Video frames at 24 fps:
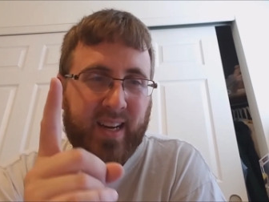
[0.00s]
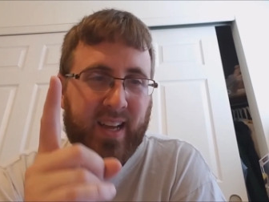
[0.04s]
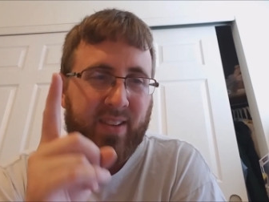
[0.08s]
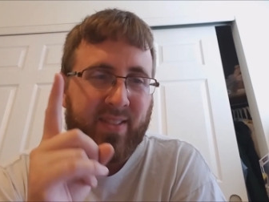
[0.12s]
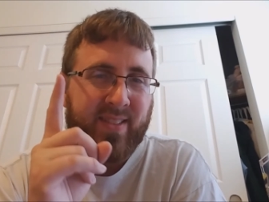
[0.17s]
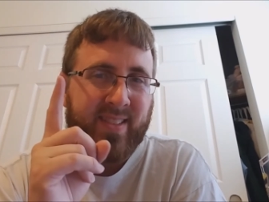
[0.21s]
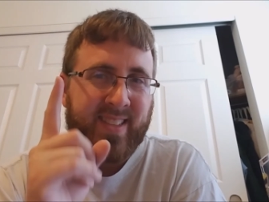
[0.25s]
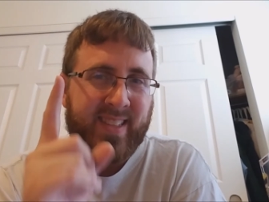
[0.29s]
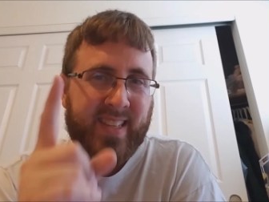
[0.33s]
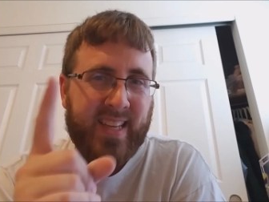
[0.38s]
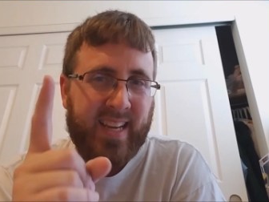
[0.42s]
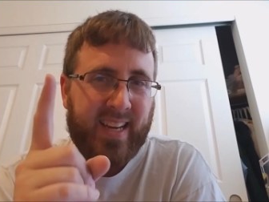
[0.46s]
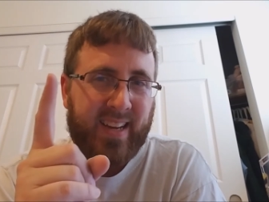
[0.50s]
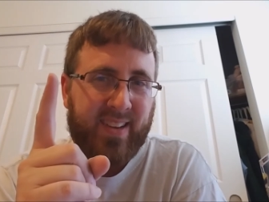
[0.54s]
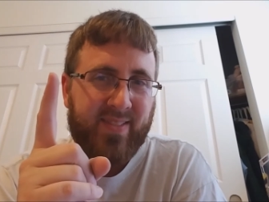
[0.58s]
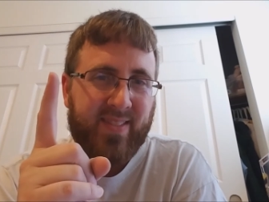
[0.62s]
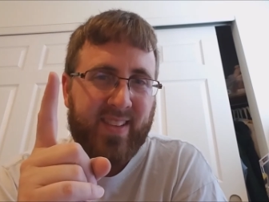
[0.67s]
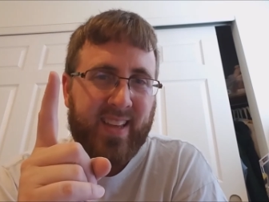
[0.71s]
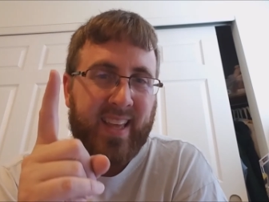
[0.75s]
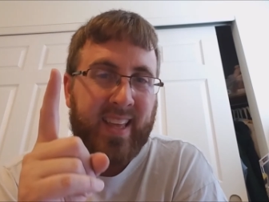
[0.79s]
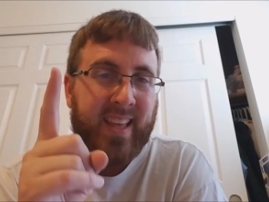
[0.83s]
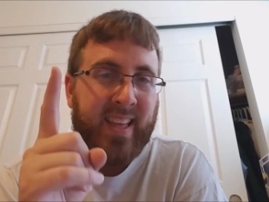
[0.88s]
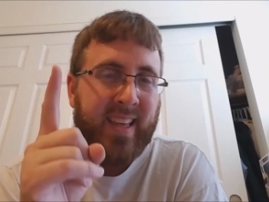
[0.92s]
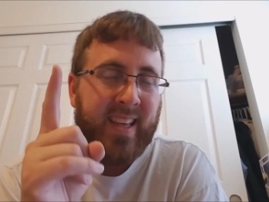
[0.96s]
I've
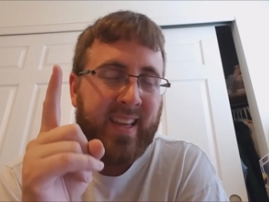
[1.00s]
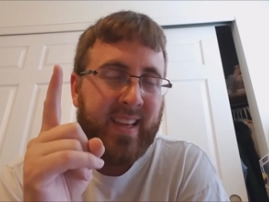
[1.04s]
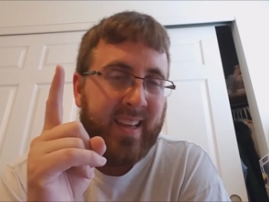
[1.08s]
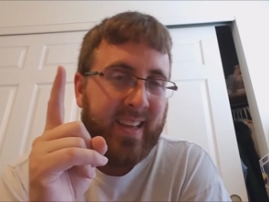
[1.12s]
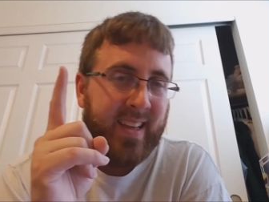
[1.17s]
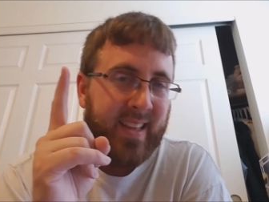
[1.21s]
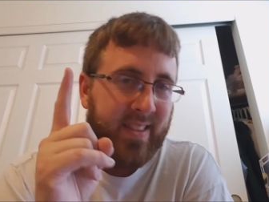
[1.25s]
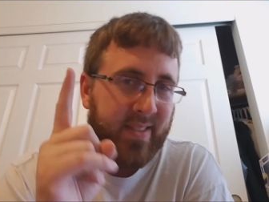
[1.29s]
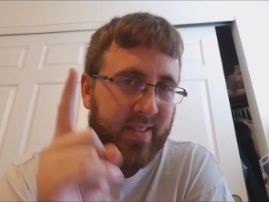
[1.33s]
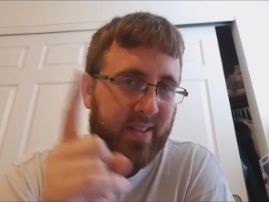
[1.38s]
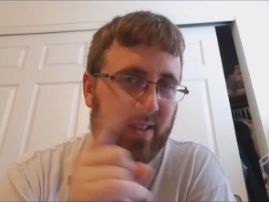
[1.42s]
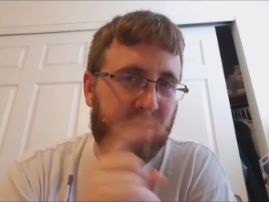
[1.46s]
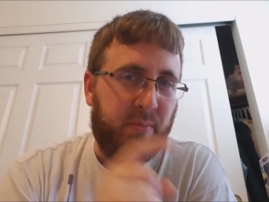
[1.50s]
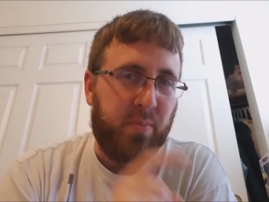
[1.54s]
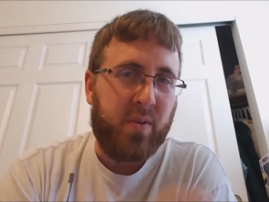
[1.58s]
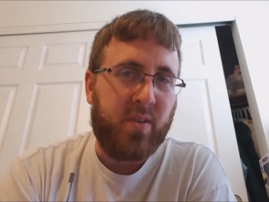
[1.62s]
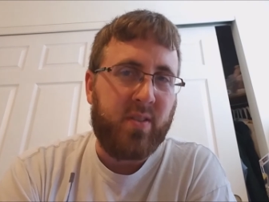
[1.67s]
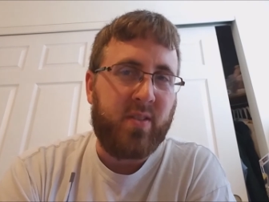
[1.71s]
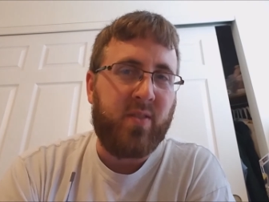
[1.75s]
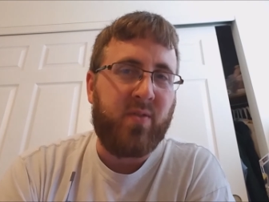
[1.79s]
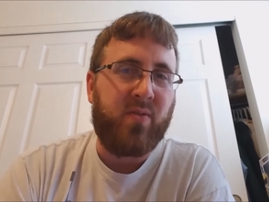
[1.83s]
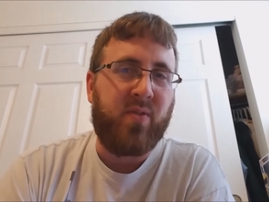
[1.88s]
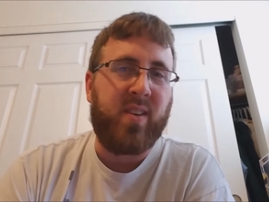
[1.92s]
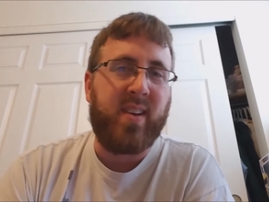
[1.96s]
saved this
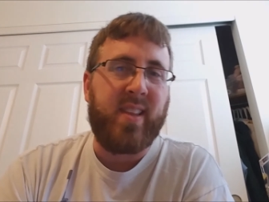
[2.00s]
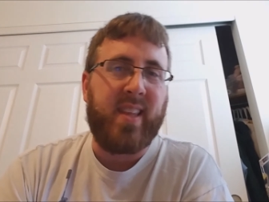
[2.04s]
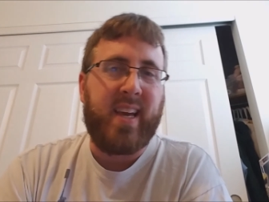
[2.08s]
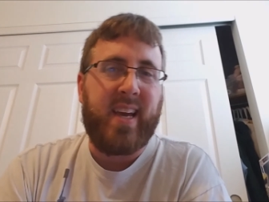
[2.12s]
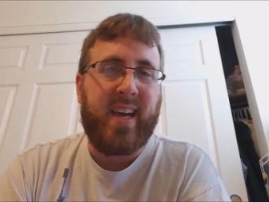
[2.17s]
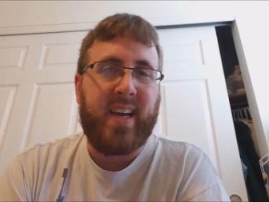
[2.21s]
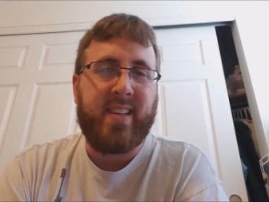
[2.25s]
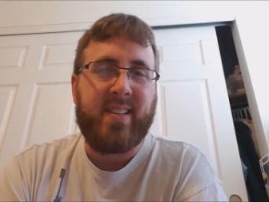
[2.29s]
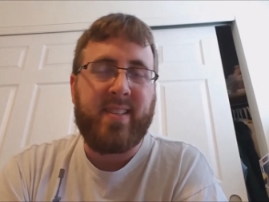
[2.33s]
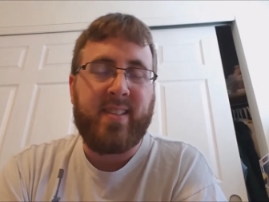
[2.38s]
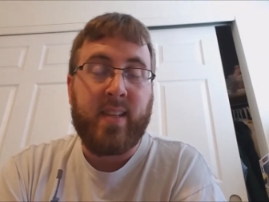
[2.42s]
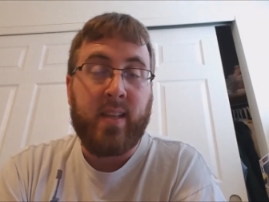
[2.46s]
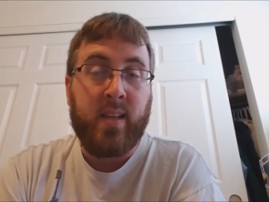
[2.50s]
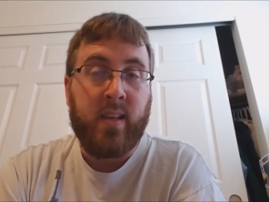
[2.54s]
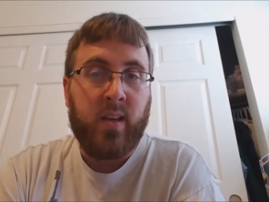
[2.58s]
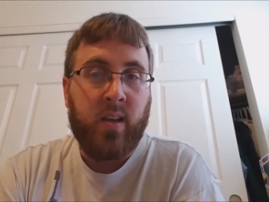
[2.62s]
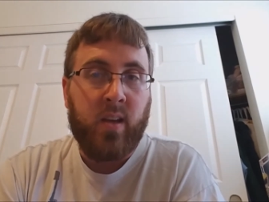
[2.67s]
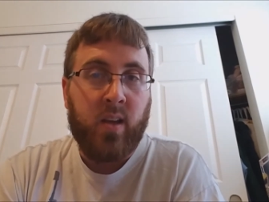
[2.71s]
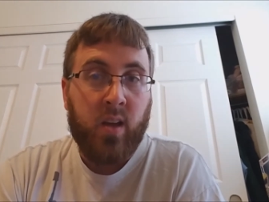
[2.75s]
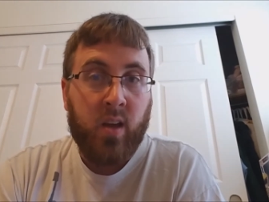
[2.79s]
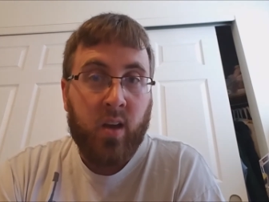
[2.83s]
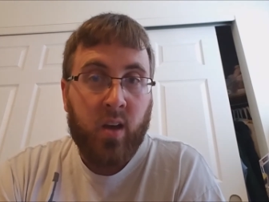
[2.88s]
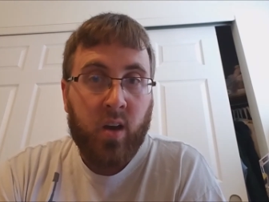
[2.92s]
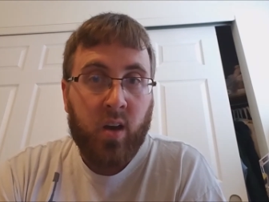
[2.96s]
person for last
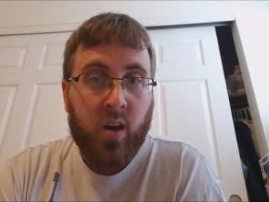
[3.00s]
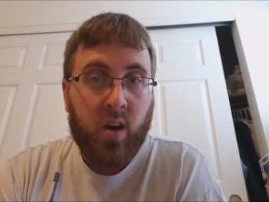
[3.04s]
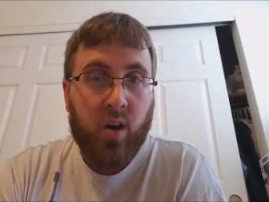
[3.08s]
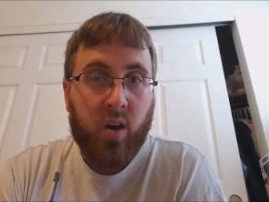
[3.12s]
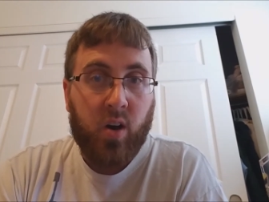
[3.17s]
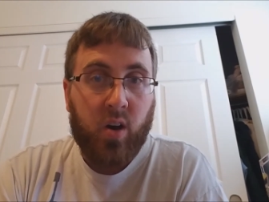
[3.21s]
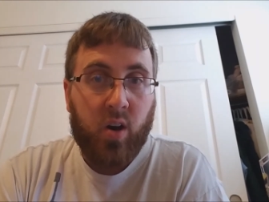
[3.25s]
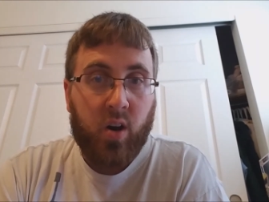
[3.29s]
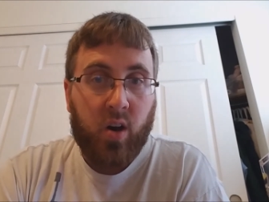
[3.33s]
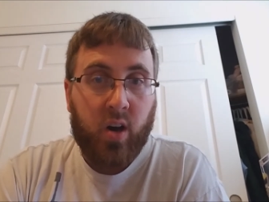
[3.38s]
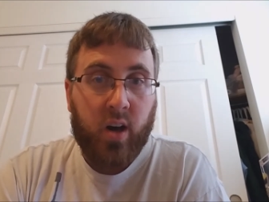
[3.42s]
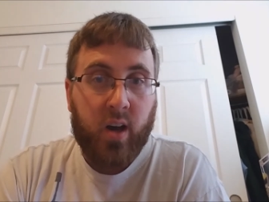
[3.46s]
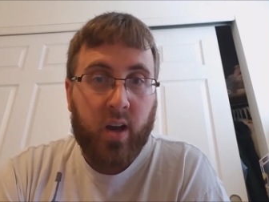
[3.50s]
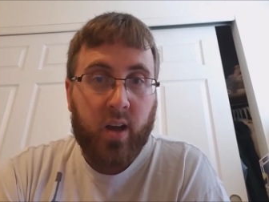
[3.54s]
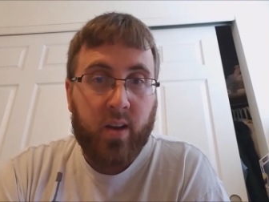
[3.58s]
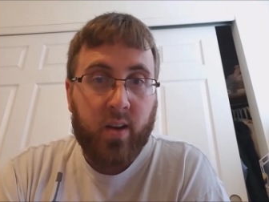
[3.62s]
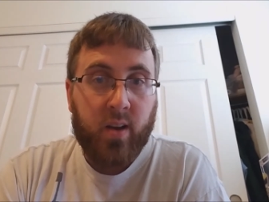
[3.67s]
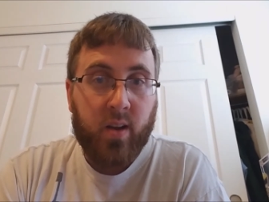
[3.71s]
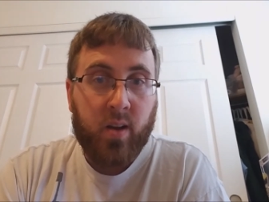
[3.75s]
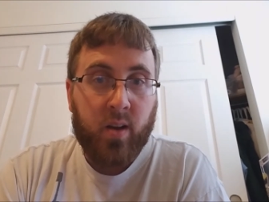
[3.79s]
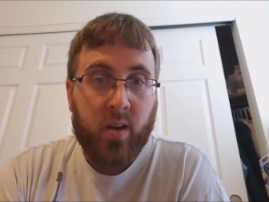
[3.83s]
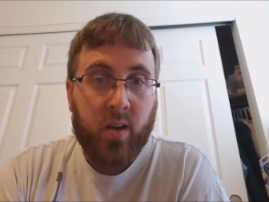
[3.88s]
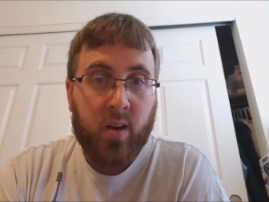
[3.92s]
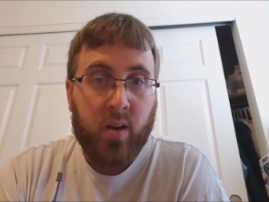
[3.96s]
on
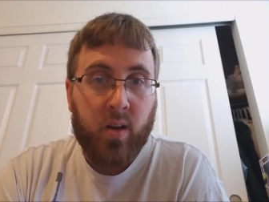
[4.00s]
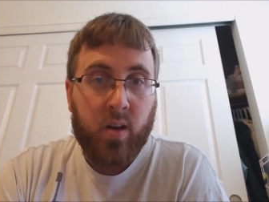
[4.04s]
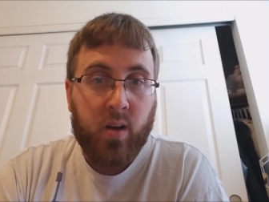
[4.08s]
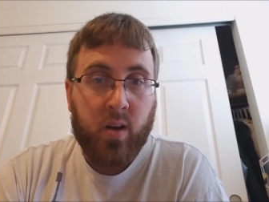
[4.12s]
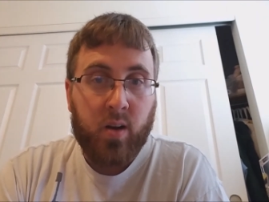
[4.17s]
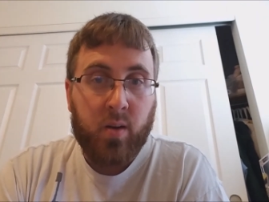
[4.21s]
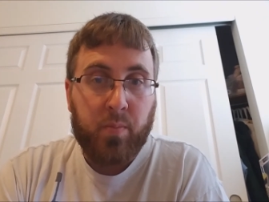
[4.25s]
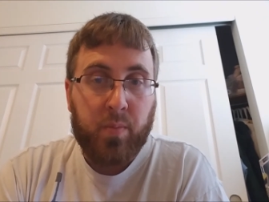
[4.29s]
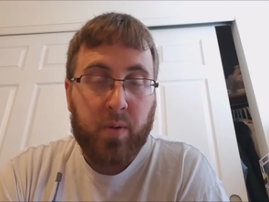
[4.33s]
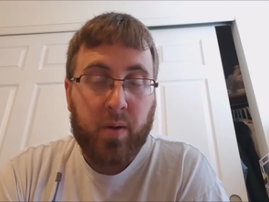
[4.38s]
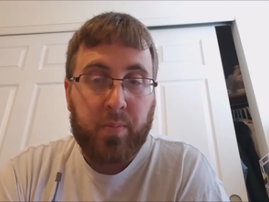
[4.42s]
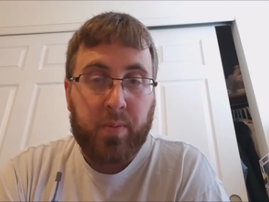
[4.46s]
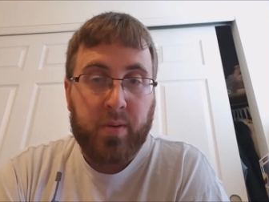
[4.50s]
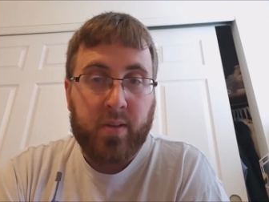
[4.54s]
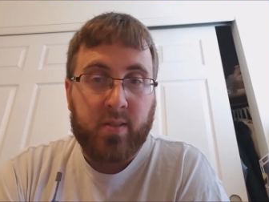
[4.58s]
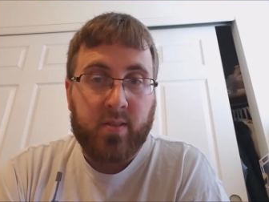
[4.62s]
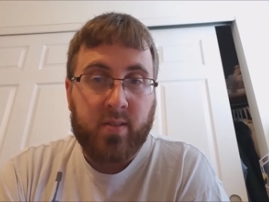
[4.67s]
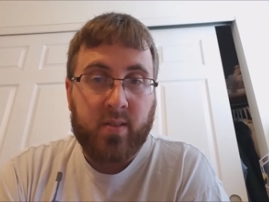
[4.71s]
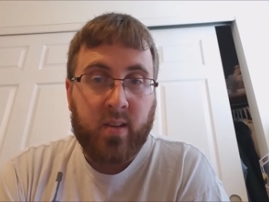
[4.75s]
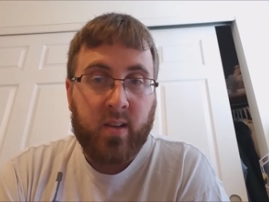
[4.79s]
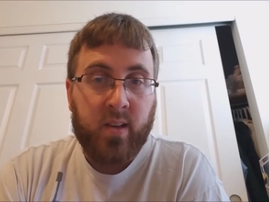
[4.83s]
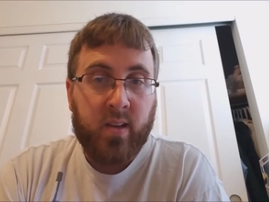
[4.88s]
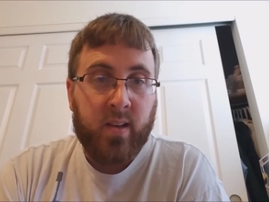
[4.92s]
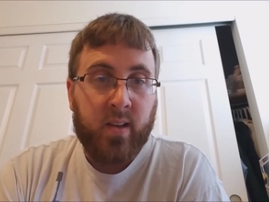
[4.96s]
purpose.